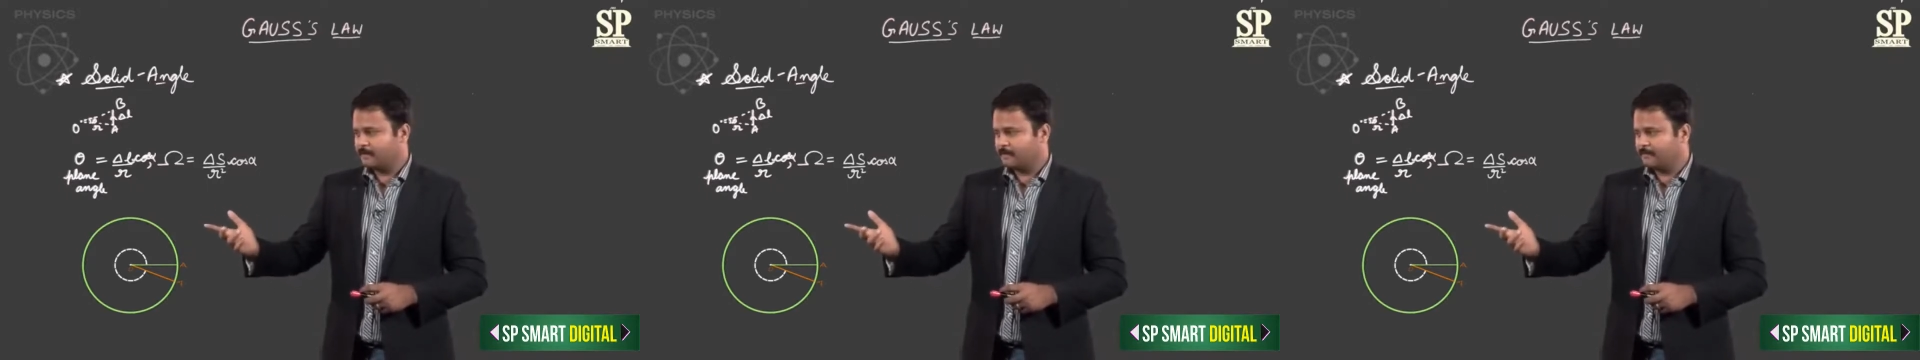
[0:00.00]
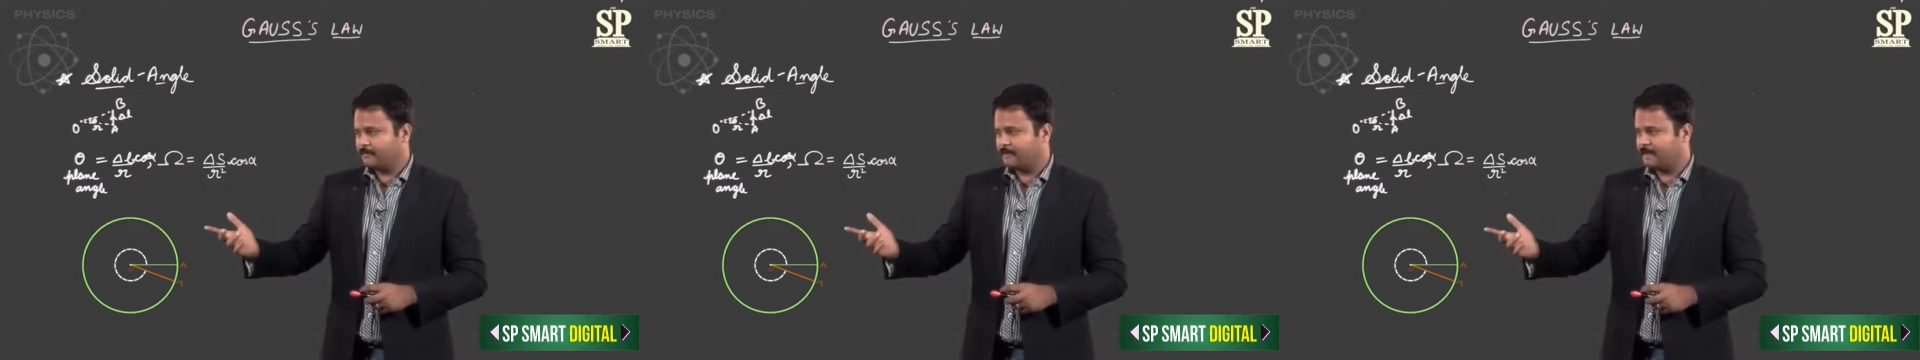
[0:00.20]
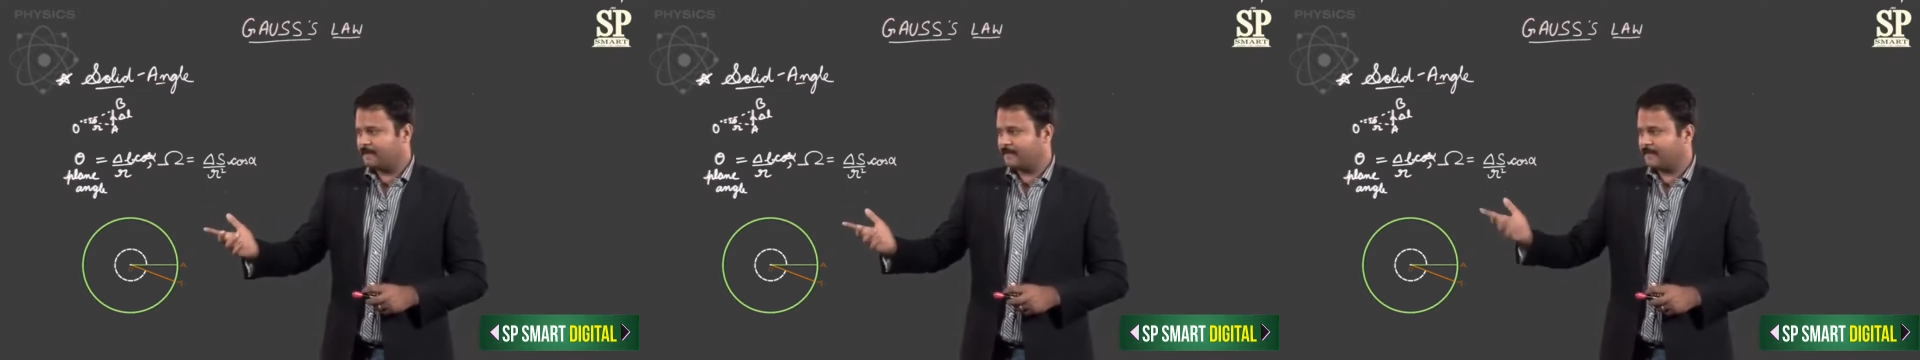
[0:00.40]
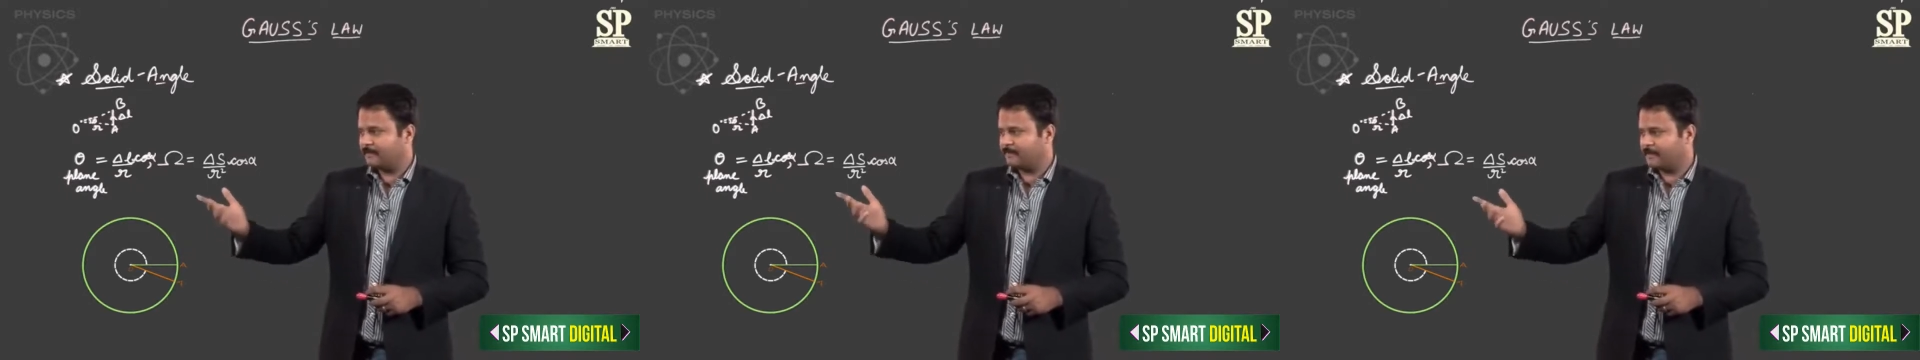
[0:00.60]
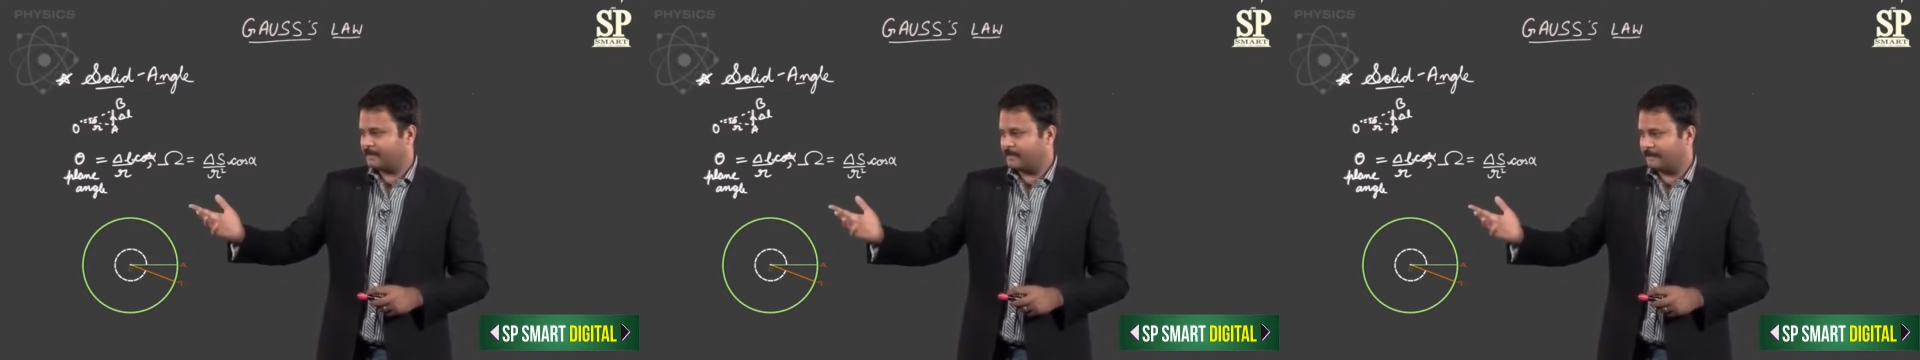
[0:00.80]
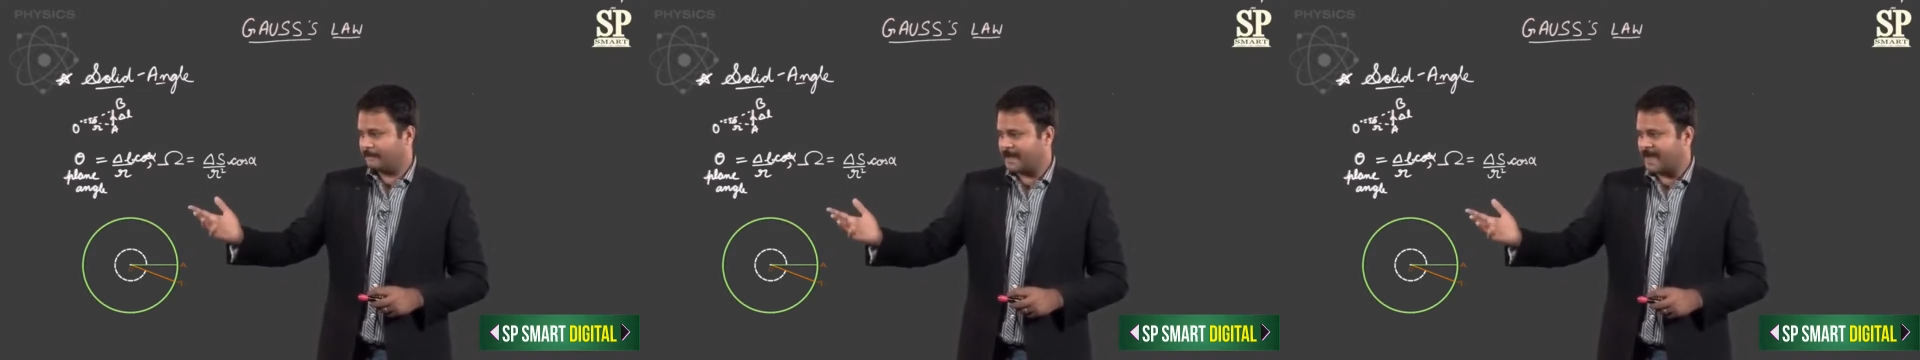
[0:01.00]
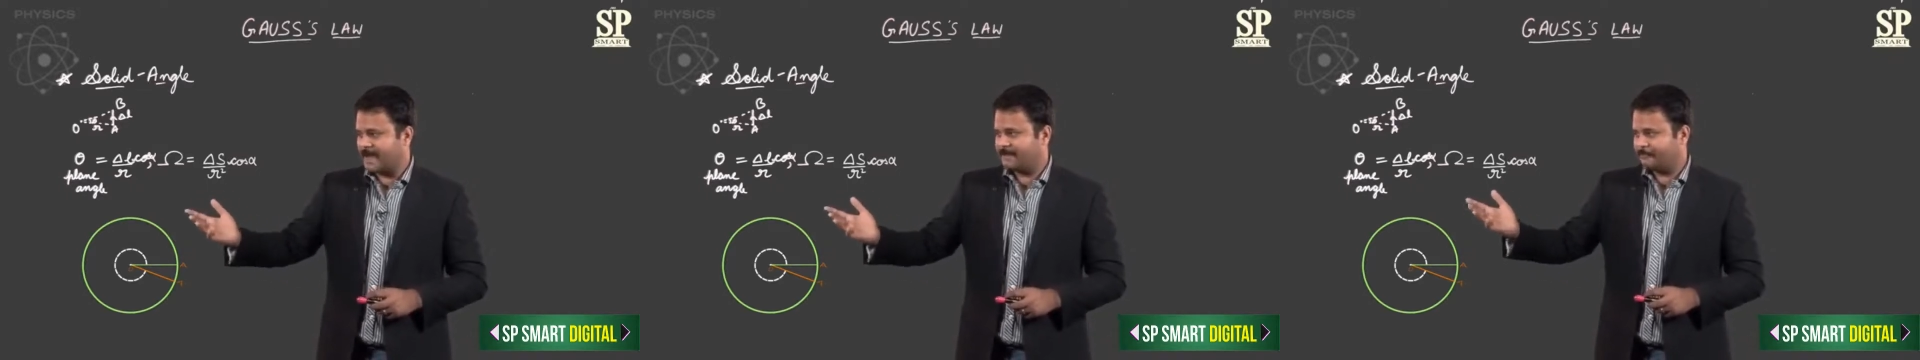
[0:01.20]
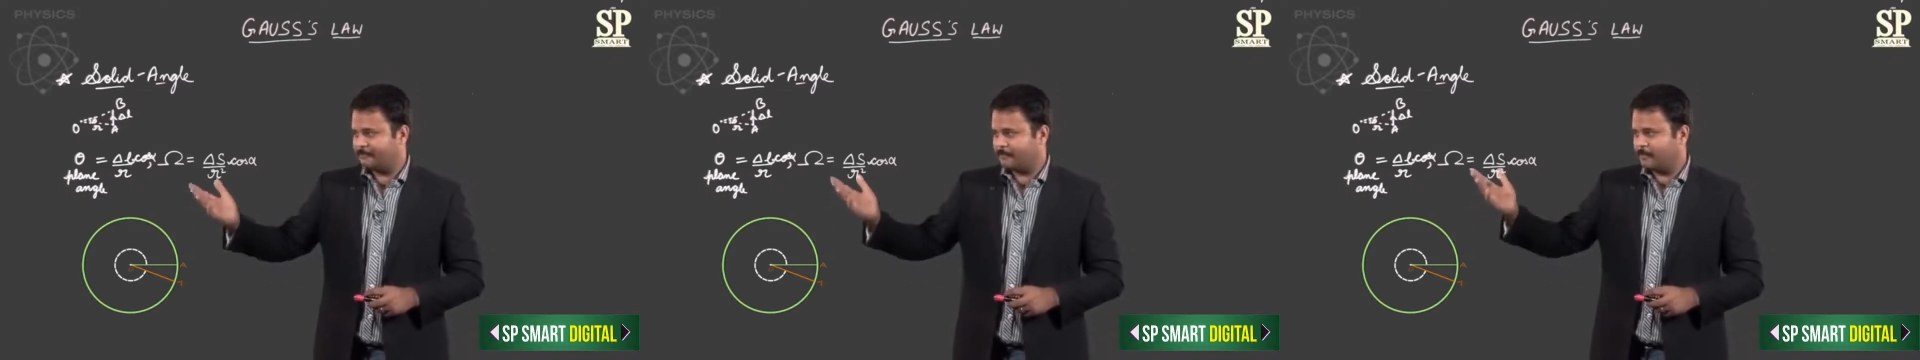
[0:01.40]
If we apply
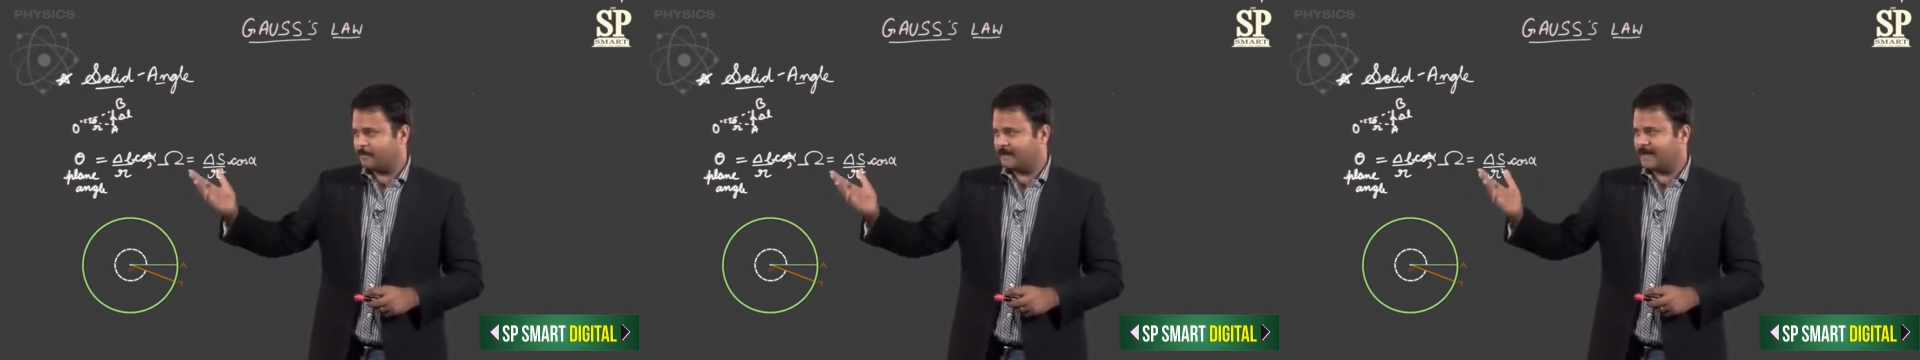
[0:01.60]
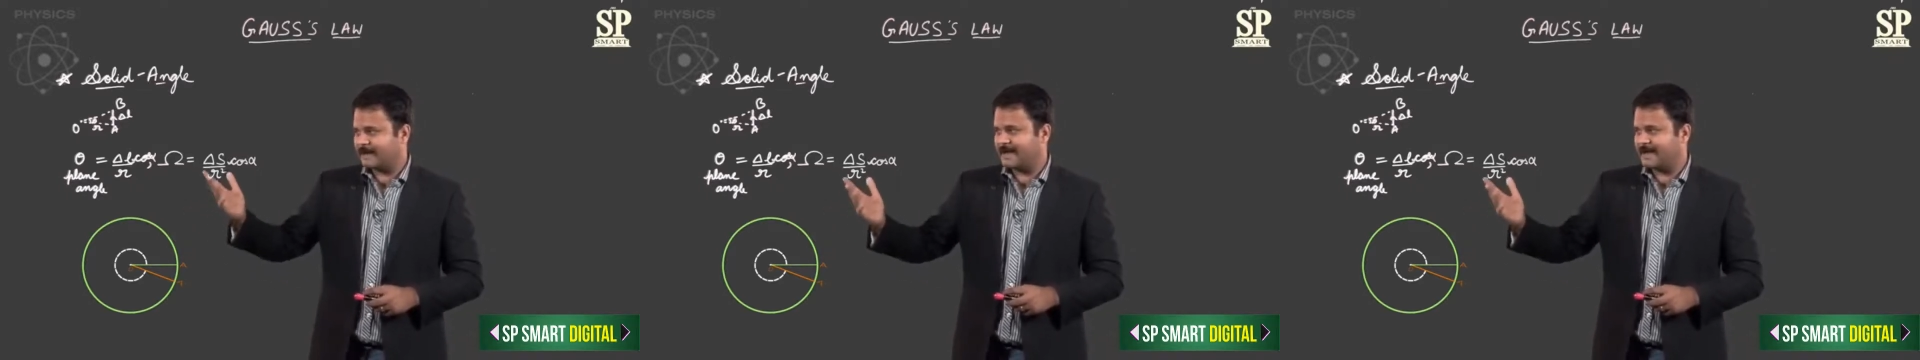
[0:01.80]
the formula